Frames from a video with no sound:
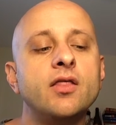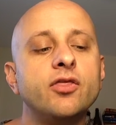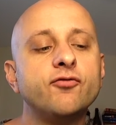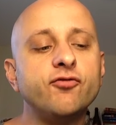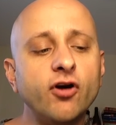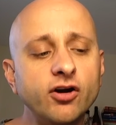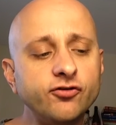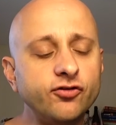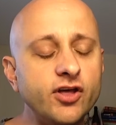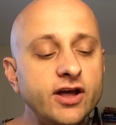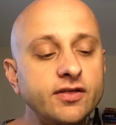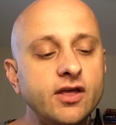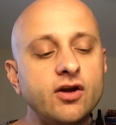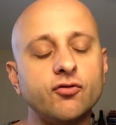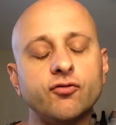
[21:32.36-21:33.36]
the first
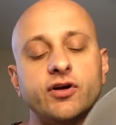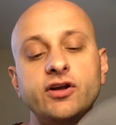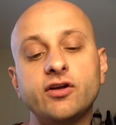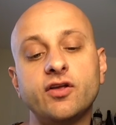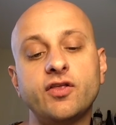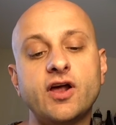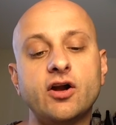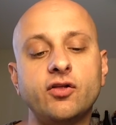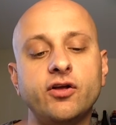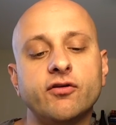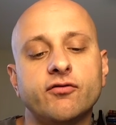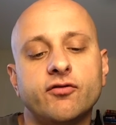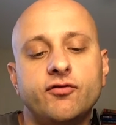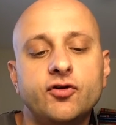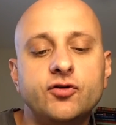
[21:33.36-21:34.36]
thing that a
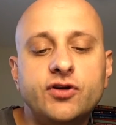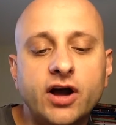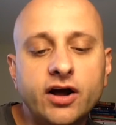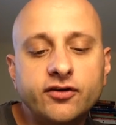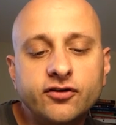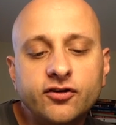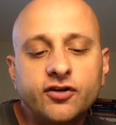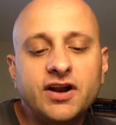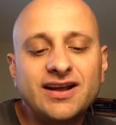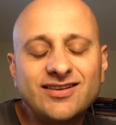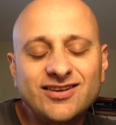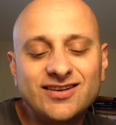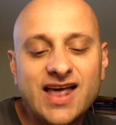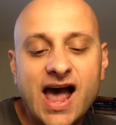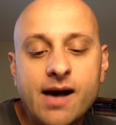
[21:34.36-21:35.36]
lit review does is it
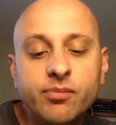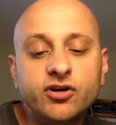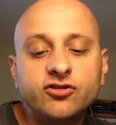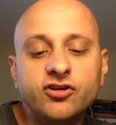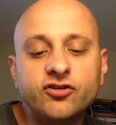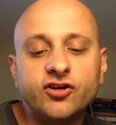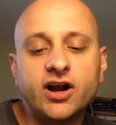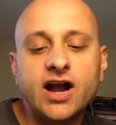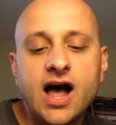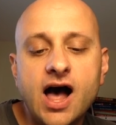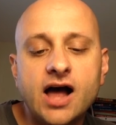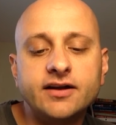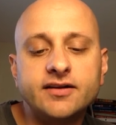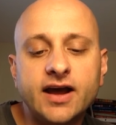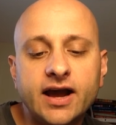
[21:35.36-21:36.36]
establishes a
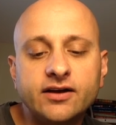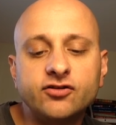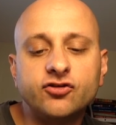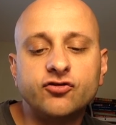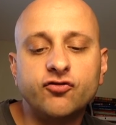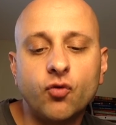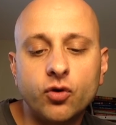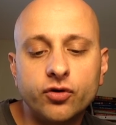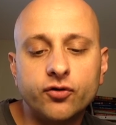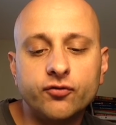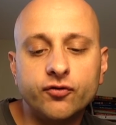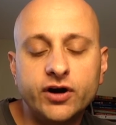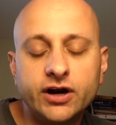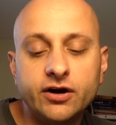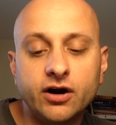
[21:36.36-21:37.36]
context for the
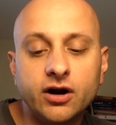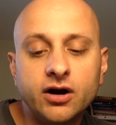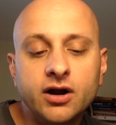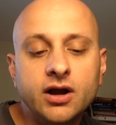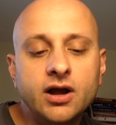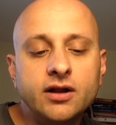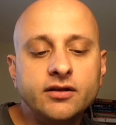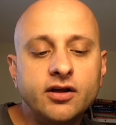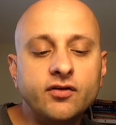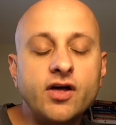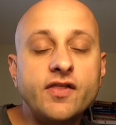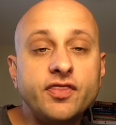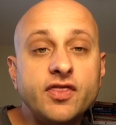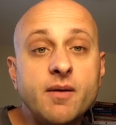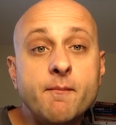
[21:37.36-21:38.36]
reader to
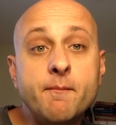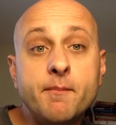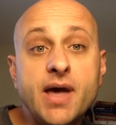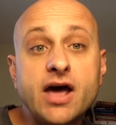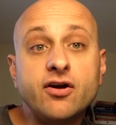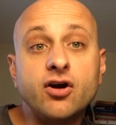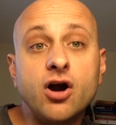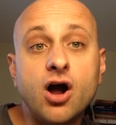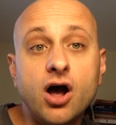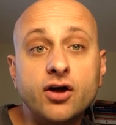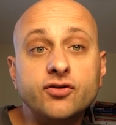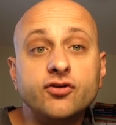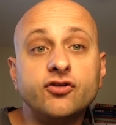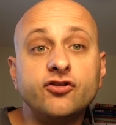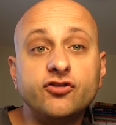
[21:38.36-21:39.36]
let them better
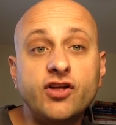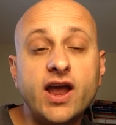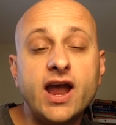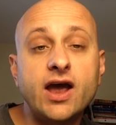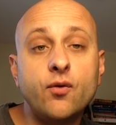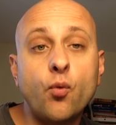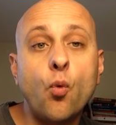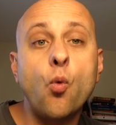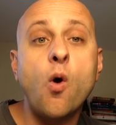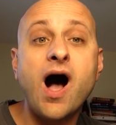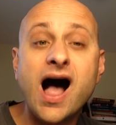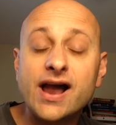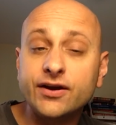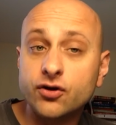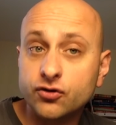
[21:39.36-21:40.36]
understand
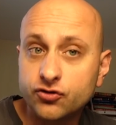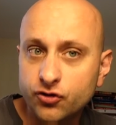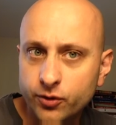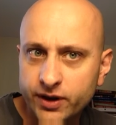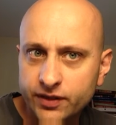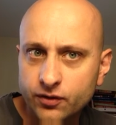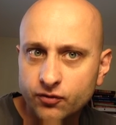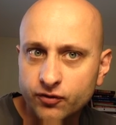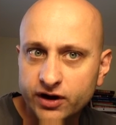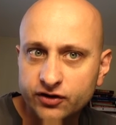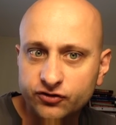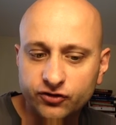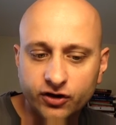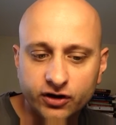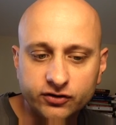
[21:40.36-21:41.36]
why you're doing the
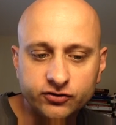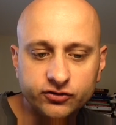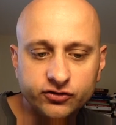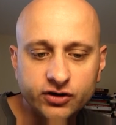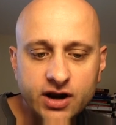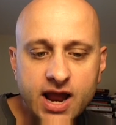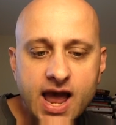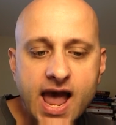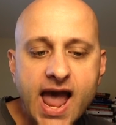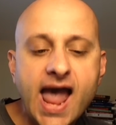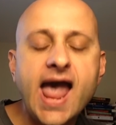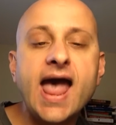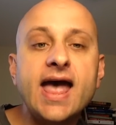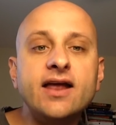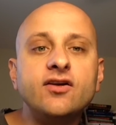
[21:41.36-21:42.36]
research
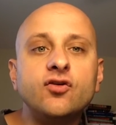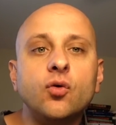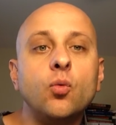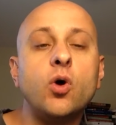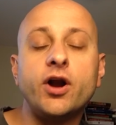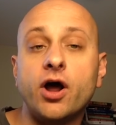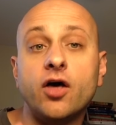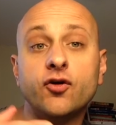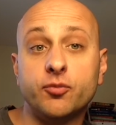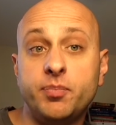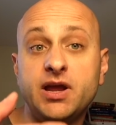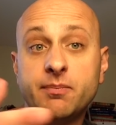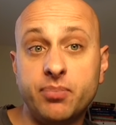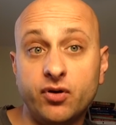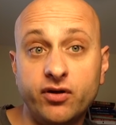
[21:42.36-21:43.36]
and what other
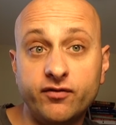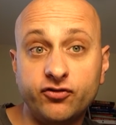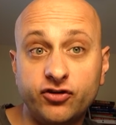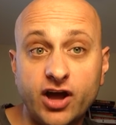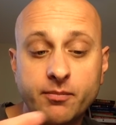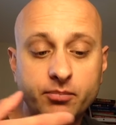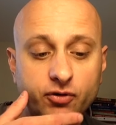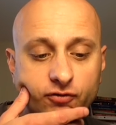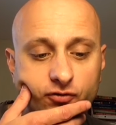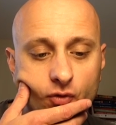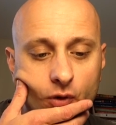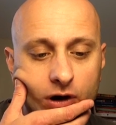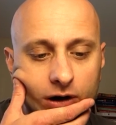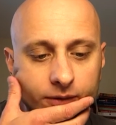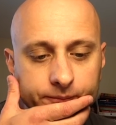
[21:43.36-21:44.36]
people have said
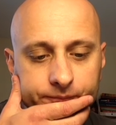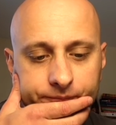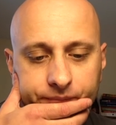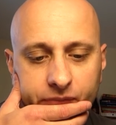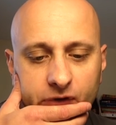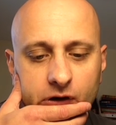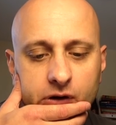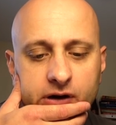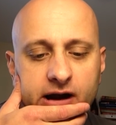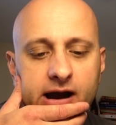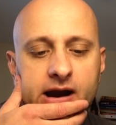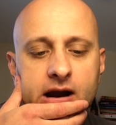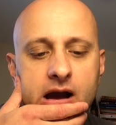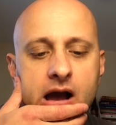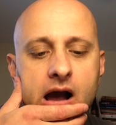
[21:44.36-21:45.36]
before.
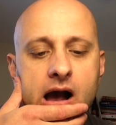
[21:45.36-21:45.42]
Okay?